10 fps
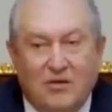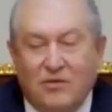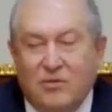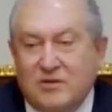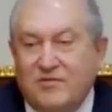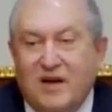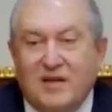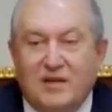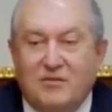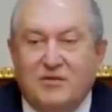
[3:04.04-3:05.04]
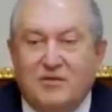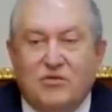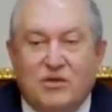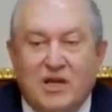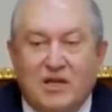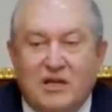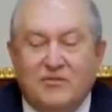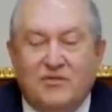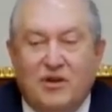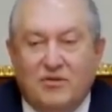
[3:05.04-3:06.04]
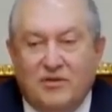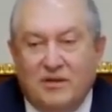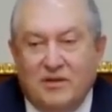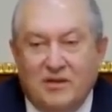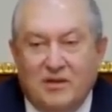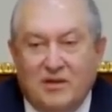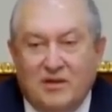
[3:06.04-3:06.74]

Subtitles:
They always find a reason to get involved.